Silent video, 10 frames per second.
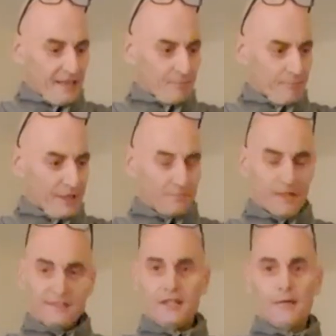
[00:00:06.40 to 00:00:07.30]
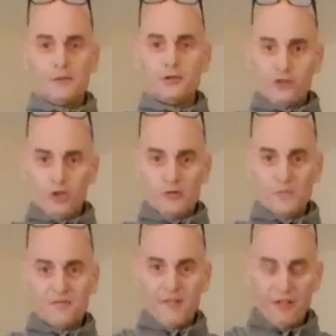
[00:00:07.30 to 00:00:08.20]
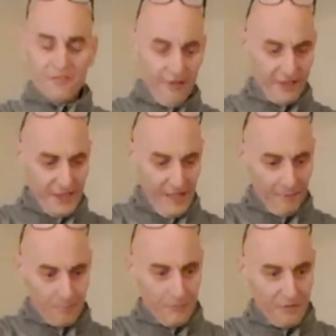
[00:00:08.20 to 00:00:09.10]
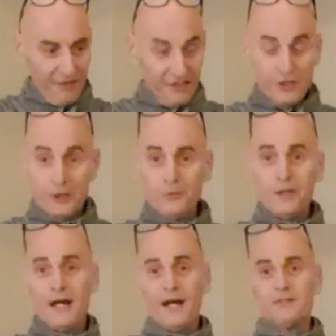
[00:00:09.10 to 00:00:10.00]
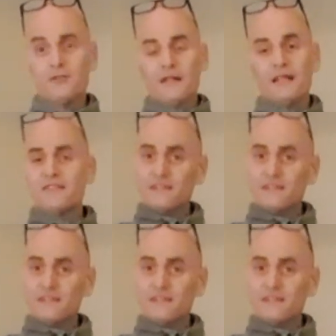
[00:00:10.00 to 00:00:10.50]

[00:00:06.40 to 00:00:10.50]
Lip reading: my time on YouTube has been very new. And over the